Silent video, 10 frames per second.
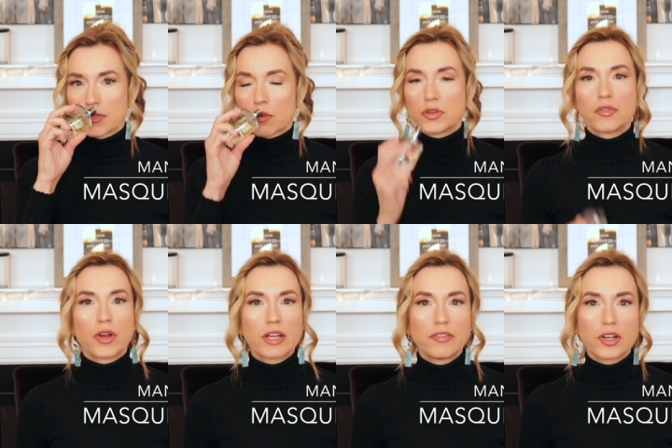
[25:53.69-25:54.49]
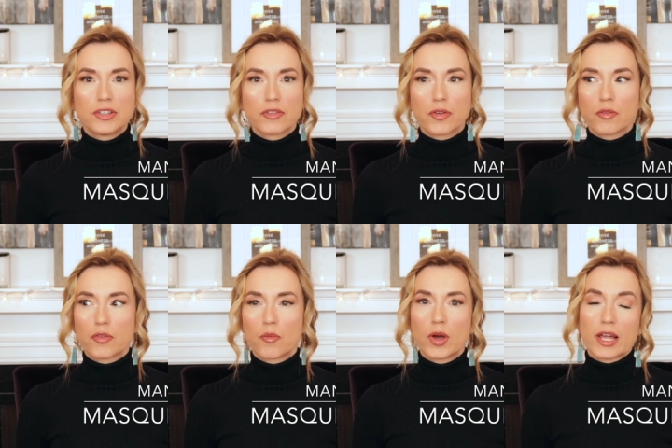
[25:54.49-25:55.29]
was very very different
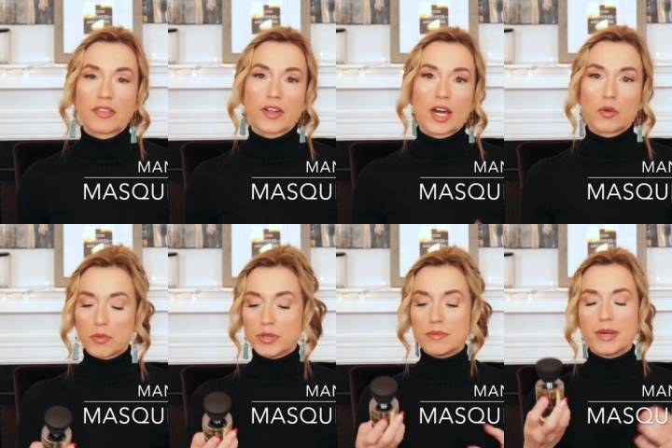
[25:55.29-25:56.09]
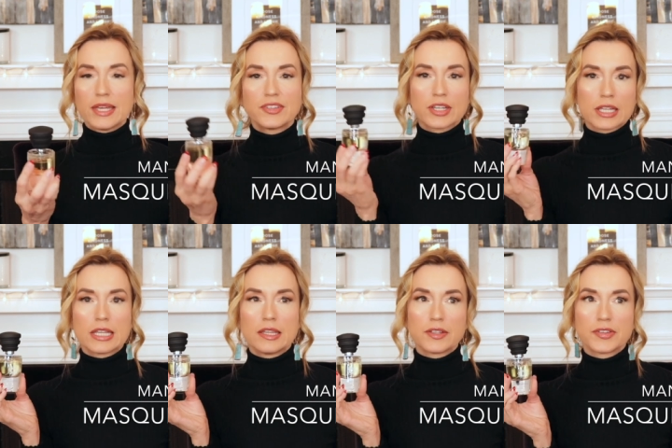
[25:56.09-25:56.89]
from what I thought it would be. Basically
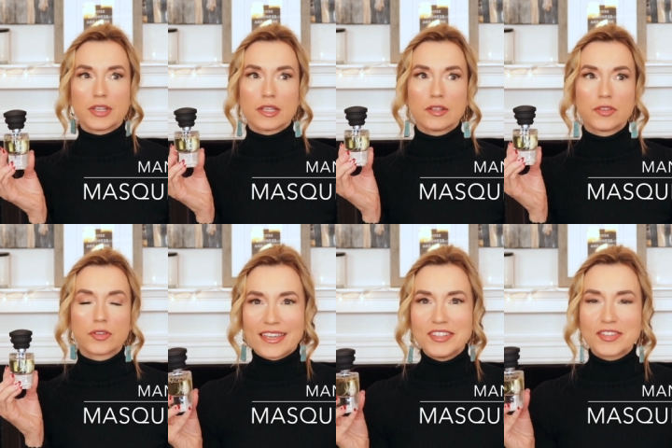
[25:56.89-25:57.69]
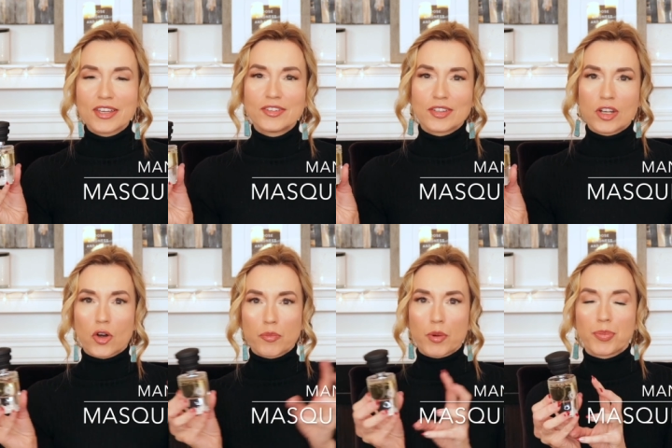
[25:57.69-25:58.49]
this is incense and
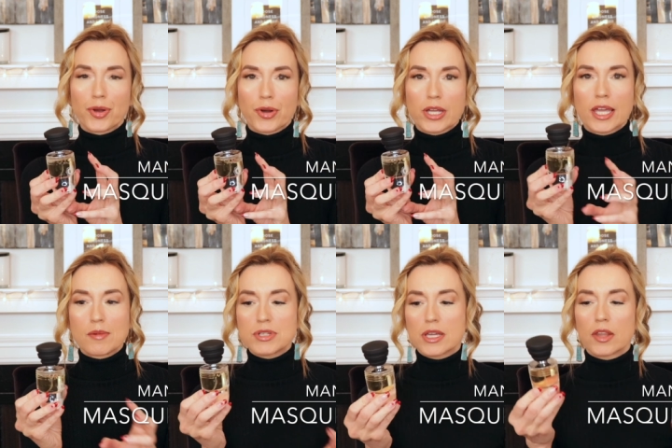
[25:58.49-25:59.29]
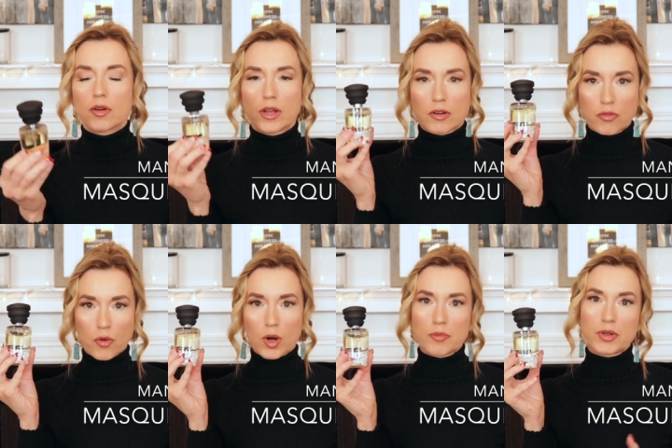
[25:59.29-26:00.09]
herba pura came together and
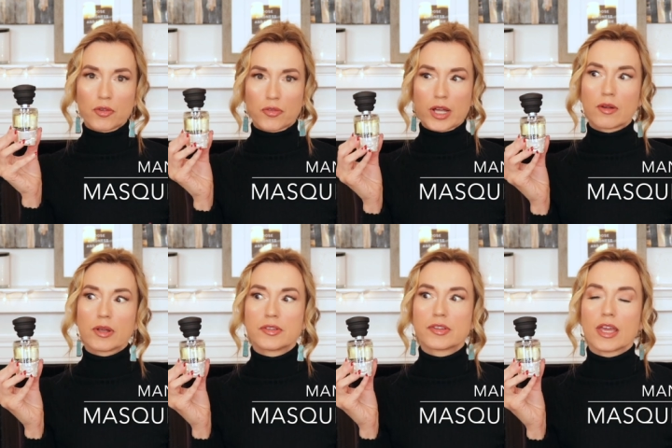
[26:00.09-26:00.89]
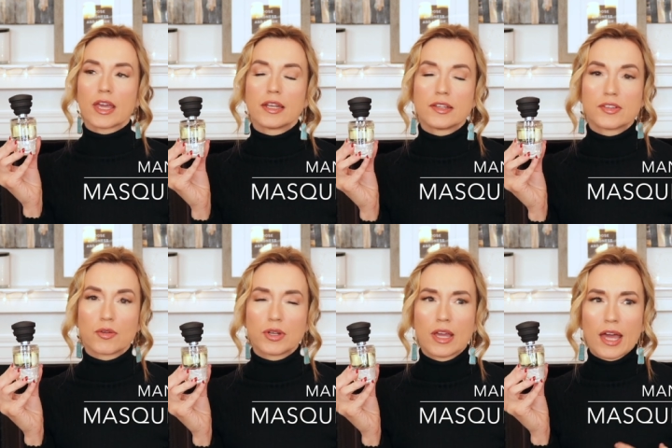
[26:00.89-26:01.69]
formed a fragrance and it's
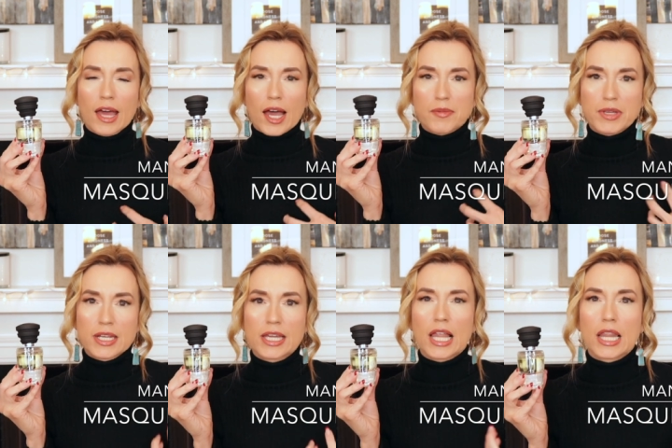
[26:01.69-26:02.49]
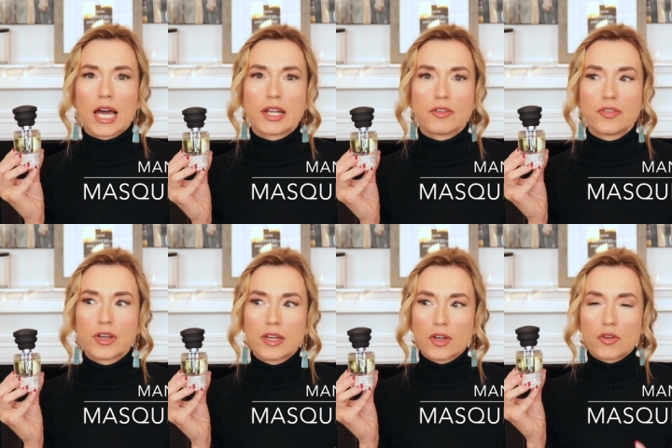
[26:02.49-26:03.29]
so it, I'm getting a lot of
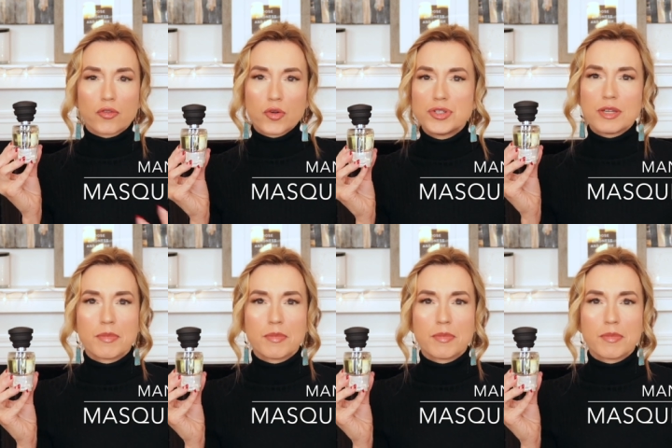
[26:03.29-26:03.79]
fruity